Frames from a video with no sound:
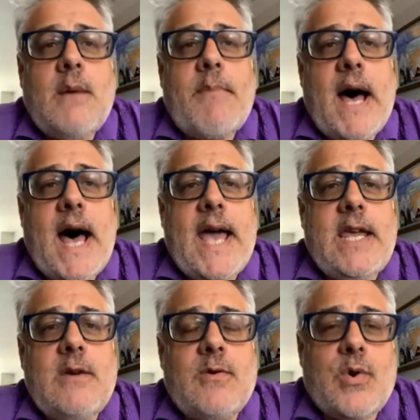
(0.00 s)
by
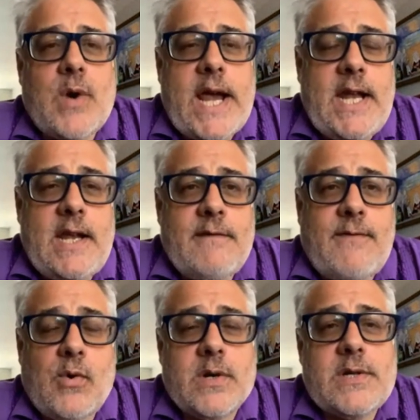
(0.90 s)
Ukrainian
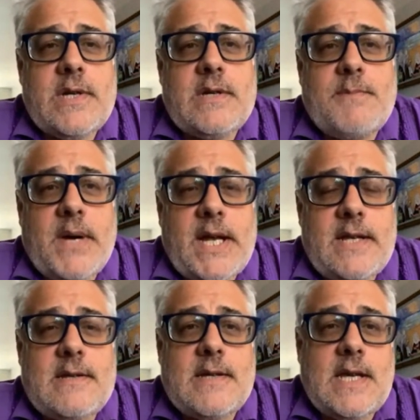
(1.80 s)
forces, but
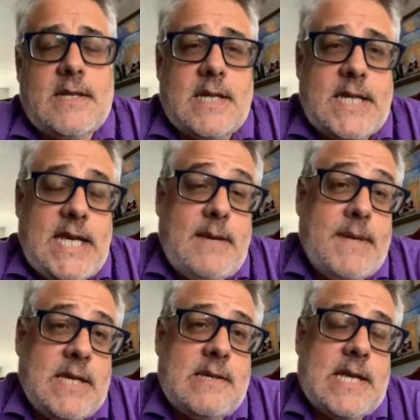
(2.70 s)
it's a
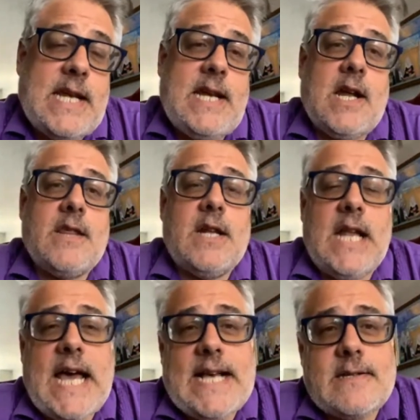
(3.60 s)
teeming city
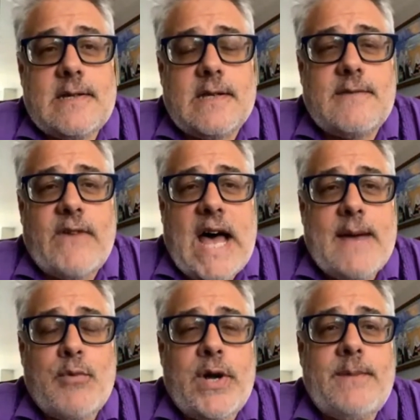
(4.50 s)
nonetheless. It's
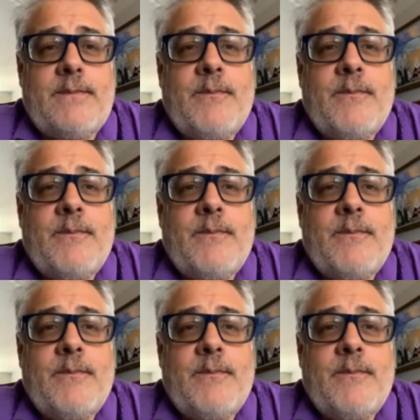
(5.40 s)
vibrant.